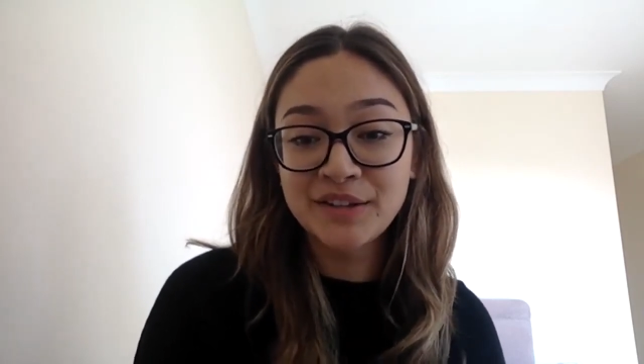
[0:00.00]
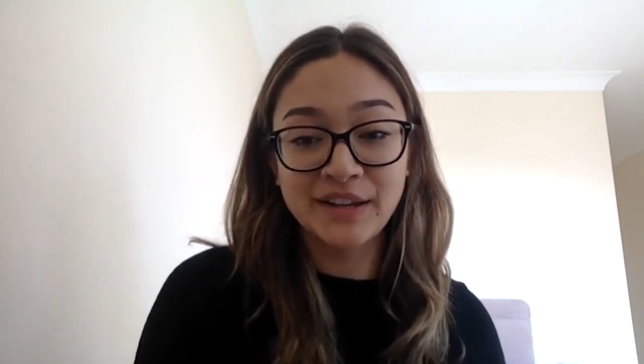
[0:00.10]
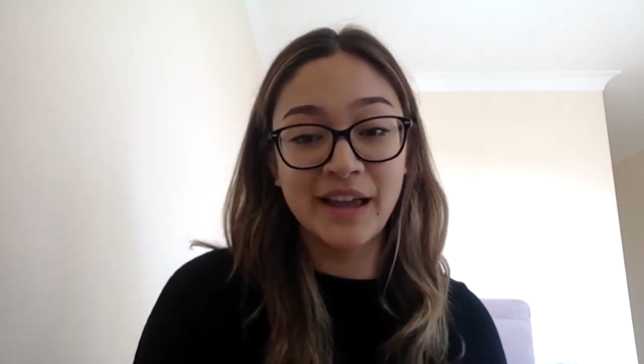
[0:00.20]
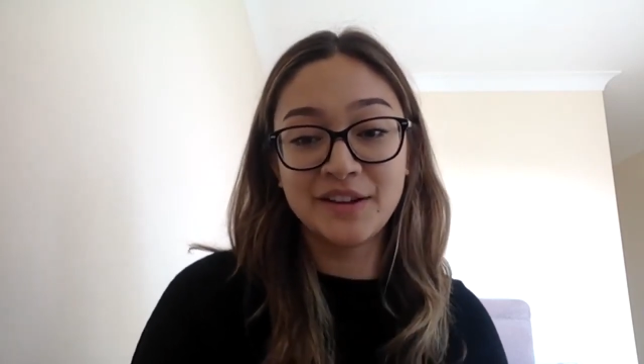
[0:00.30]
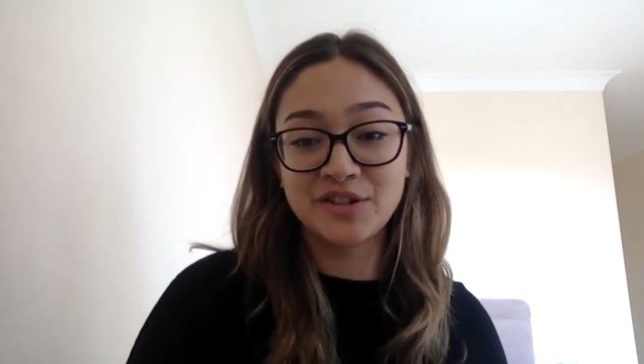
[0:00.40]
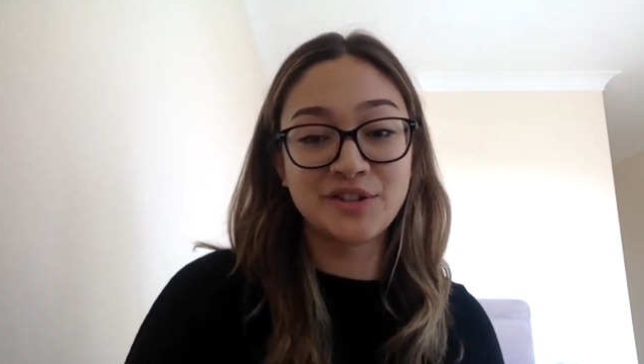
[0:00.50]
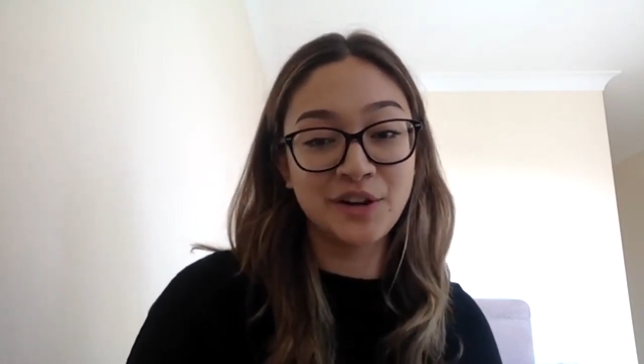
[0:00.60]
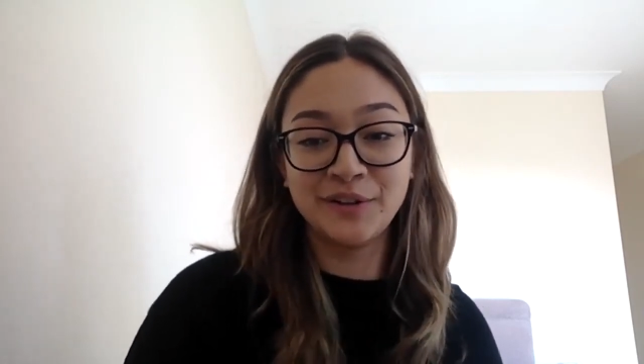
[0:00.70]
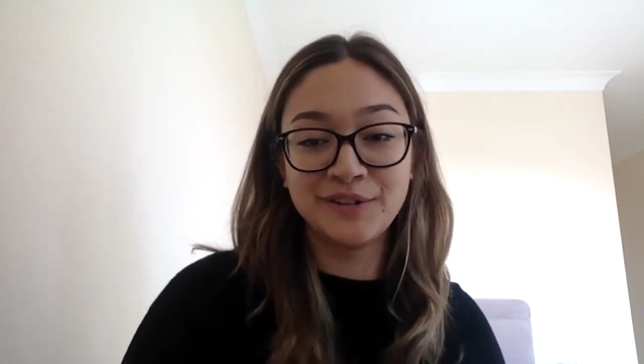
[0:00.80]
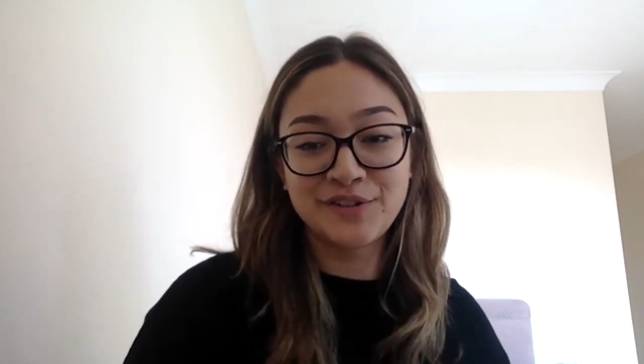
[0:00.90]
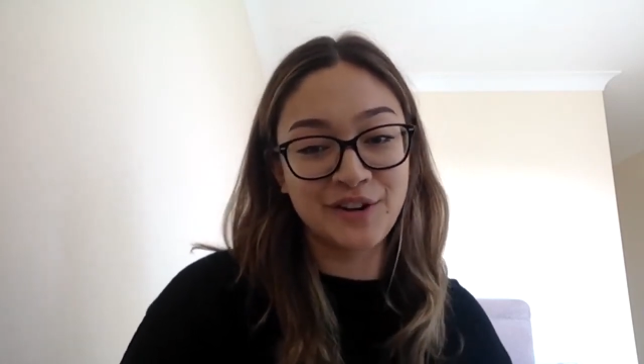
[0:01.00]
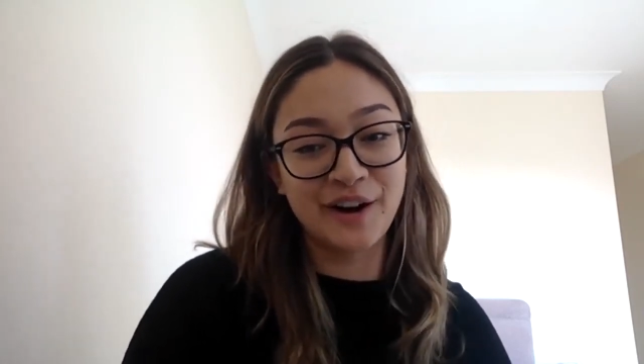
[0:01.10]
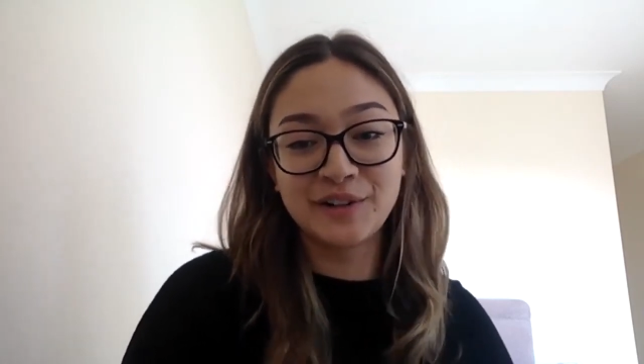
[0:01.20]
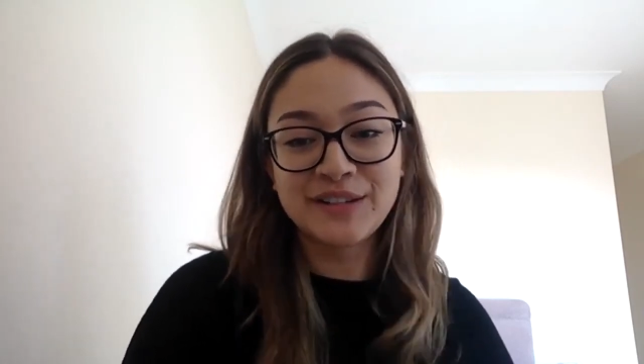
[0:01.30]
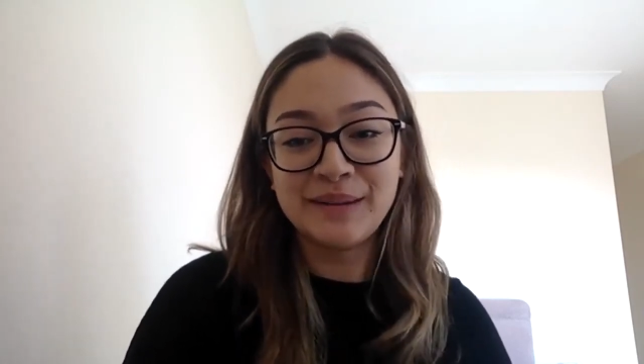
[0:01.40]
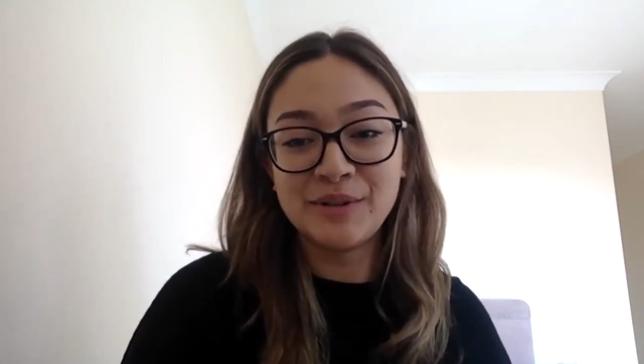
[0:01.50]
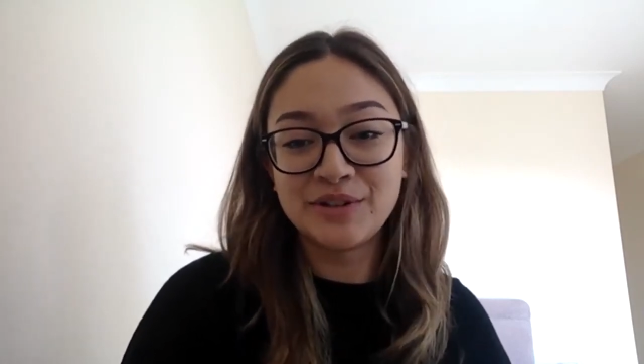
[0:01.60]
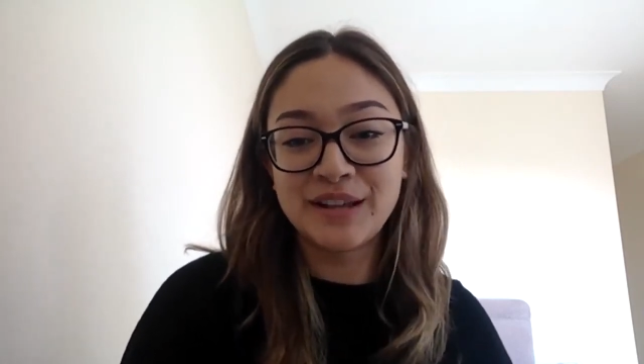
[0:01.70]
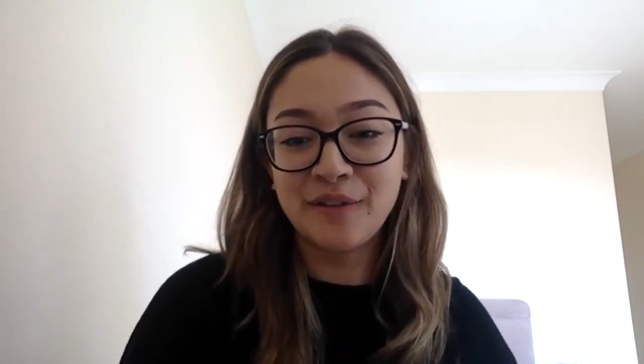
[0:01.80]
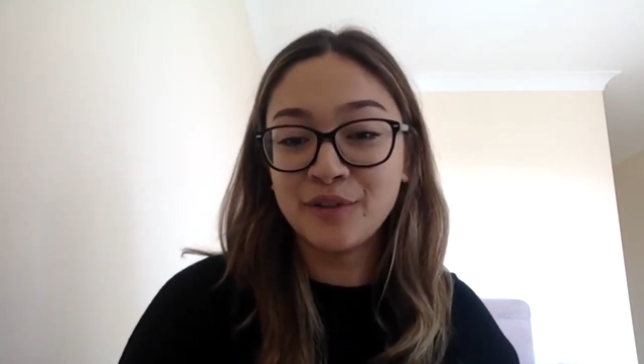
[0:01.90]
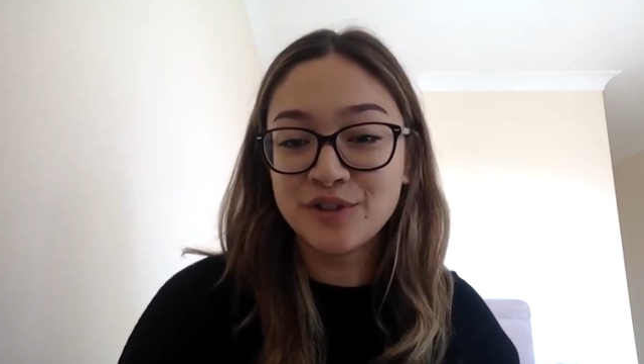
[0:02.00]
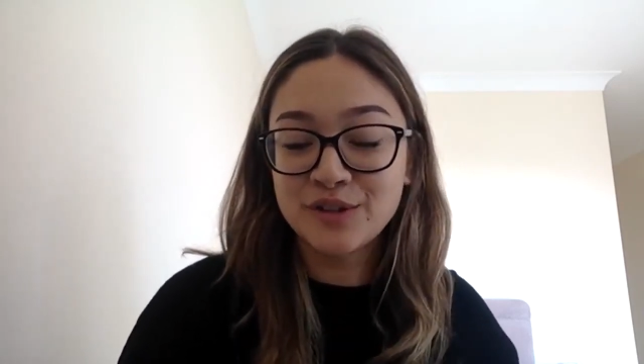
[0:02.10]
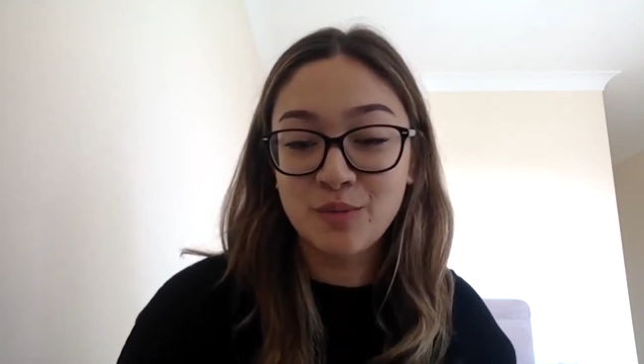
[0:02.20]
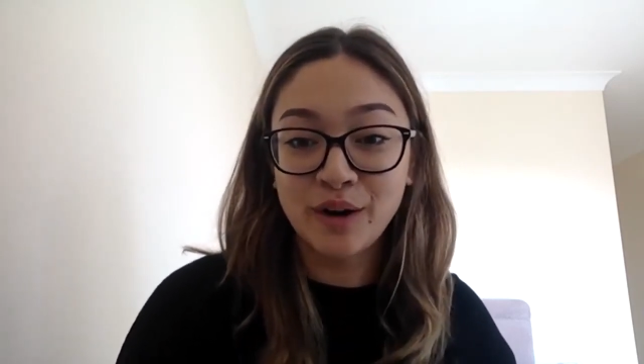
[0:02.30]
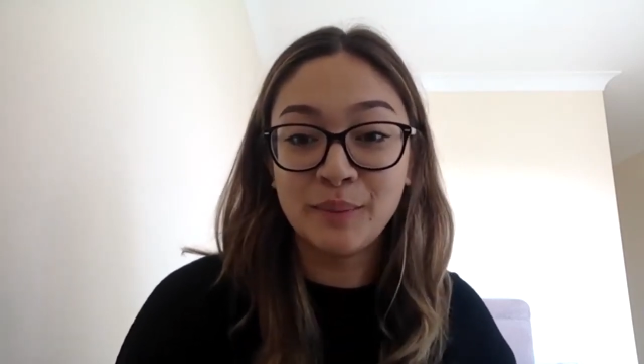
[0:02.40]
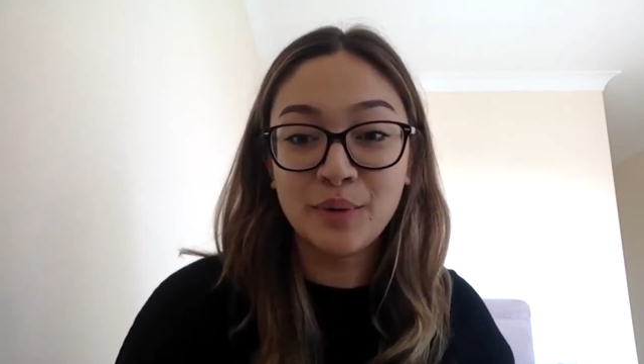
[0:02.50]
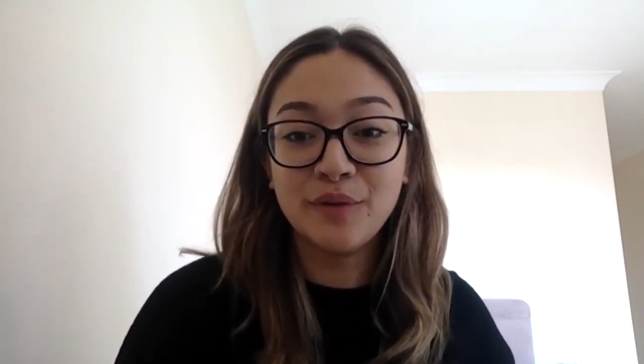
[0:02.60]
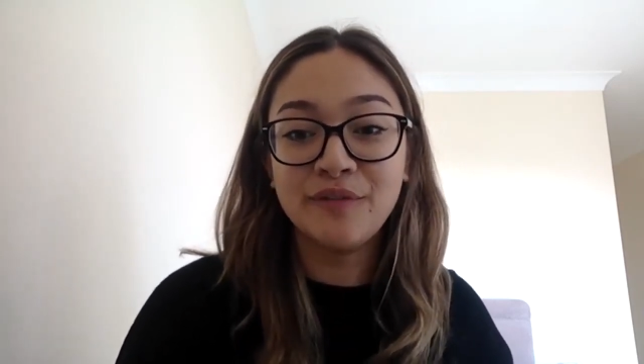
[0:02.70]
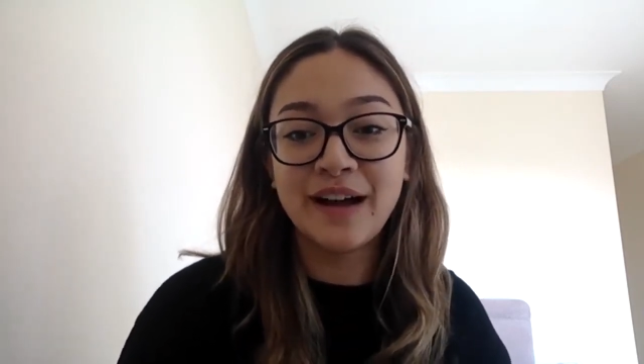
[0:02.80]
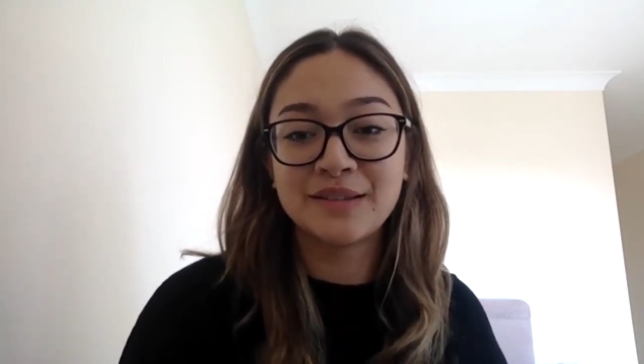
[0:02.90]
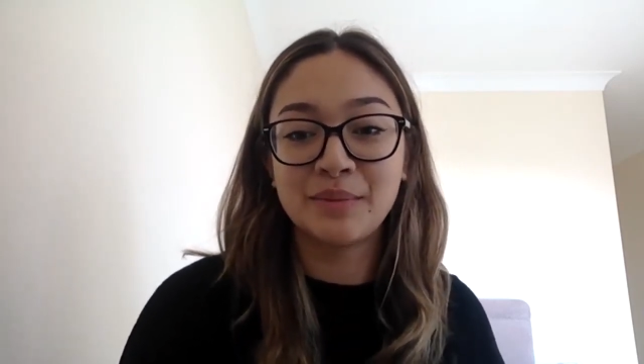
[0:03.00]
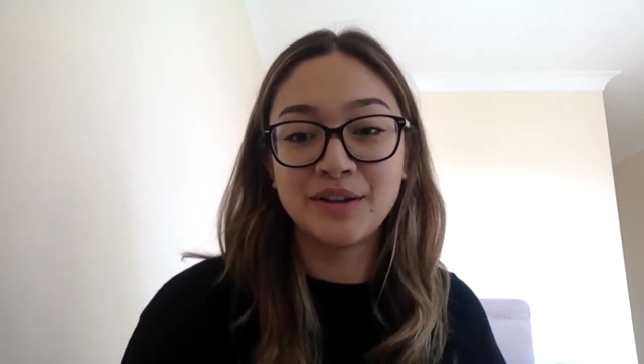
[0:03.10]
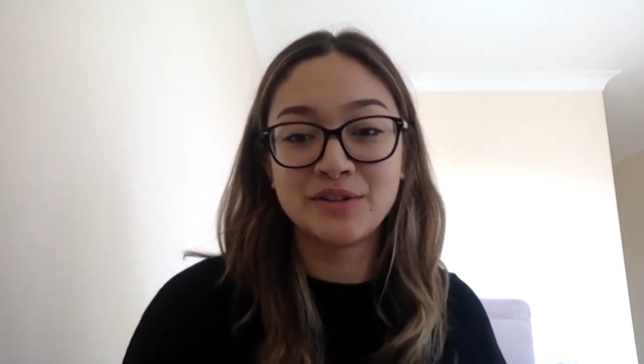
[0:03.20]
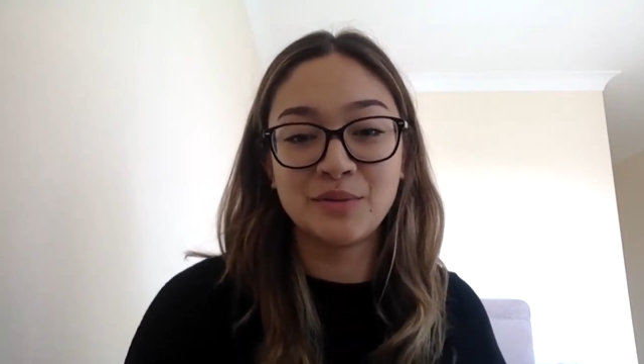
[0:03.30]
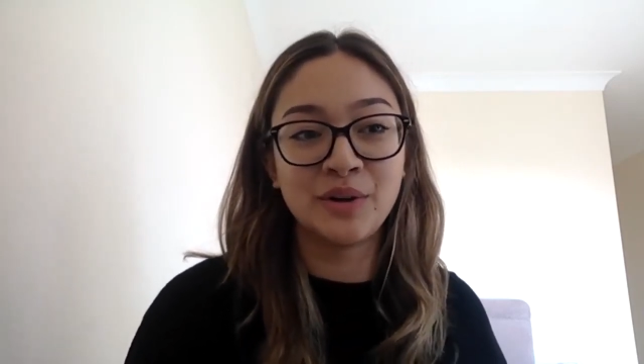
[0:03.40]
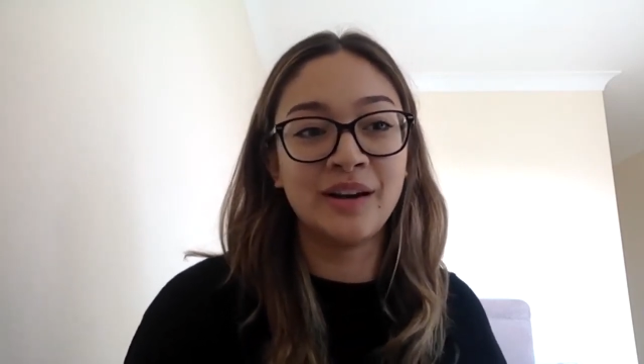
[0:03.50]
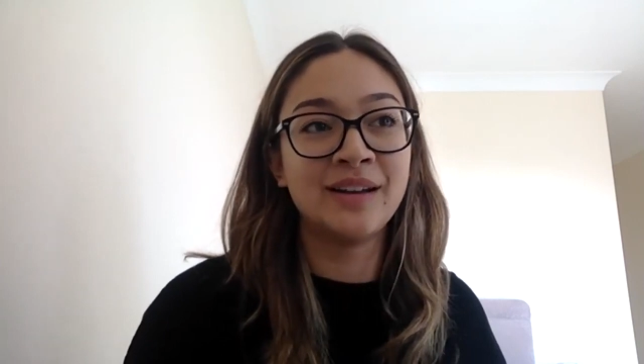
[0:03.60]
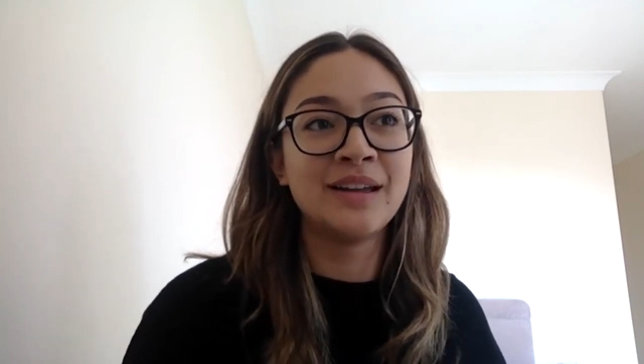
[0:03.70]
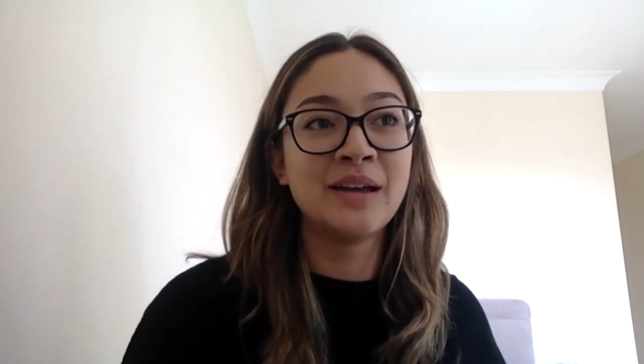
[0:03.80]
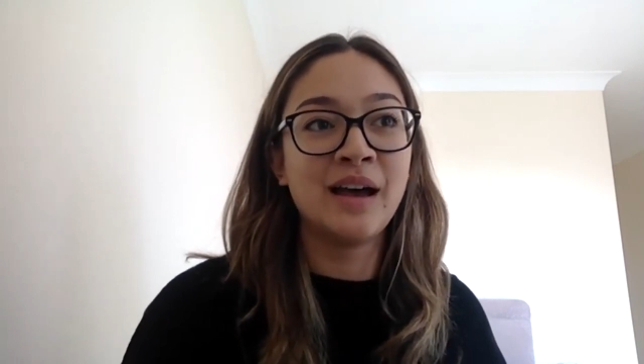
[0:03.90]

So yeah, just try not to limit yourself on just one important factor, because you want